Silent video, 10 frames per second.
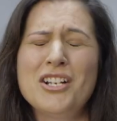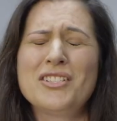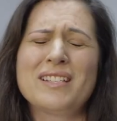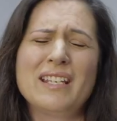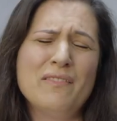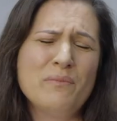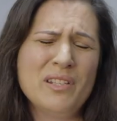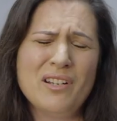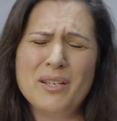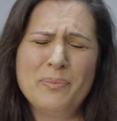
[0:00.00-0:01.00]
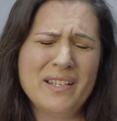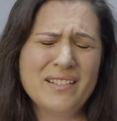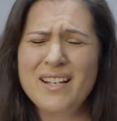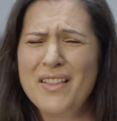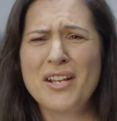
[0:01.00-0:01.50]
I just gave him the
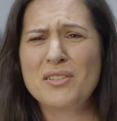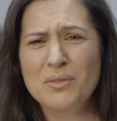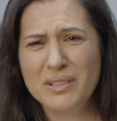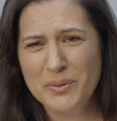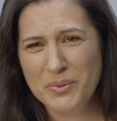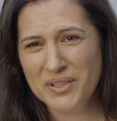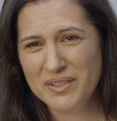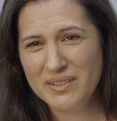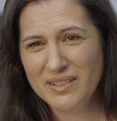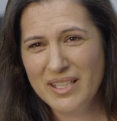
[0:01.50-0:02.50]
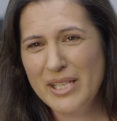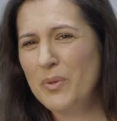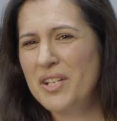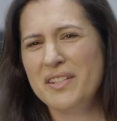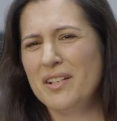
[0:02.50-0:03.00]
iPad. That's all he wanted. He
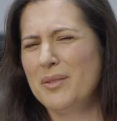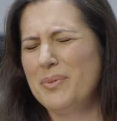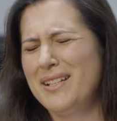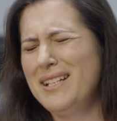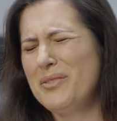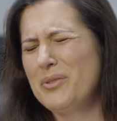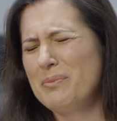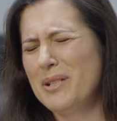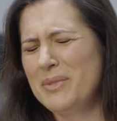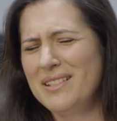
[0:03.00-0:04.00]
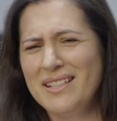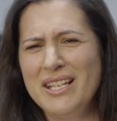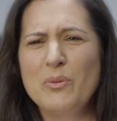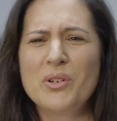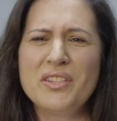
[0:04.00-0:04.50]
wanted the iPad. He didn't want mummy.
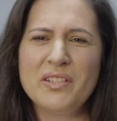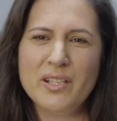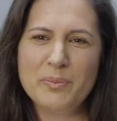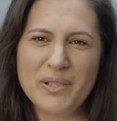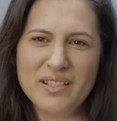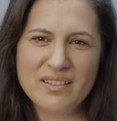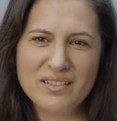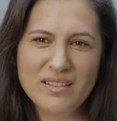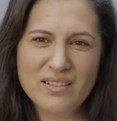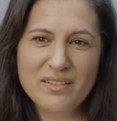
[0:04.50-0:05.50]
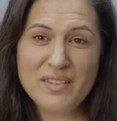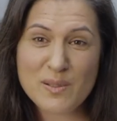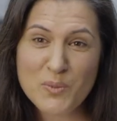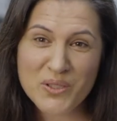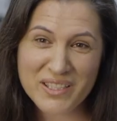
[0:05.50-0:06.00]
He wanted the iPad.
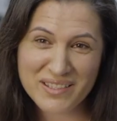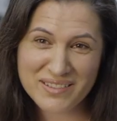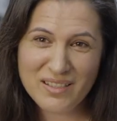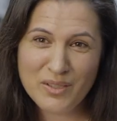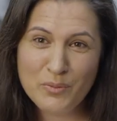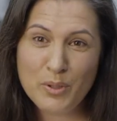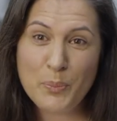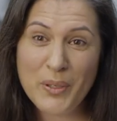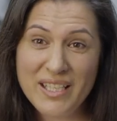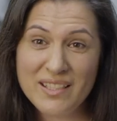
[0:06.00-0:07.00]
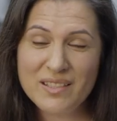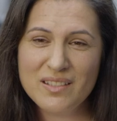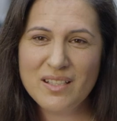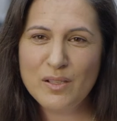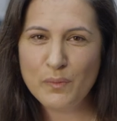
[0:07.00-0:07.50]
This morning,
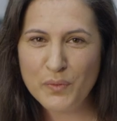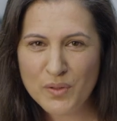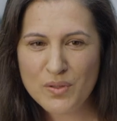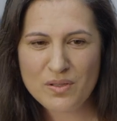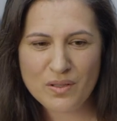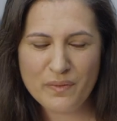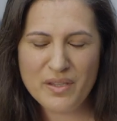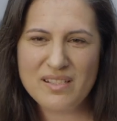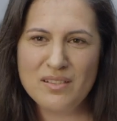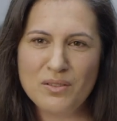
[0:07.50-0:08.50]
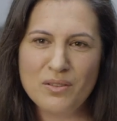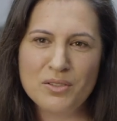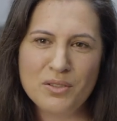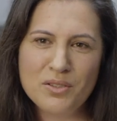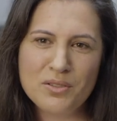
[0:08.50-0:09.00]
repeated views of this in,
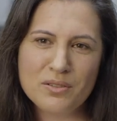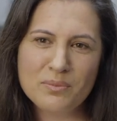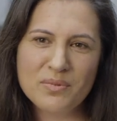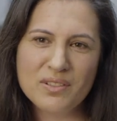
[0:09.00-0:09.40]
on YouTube.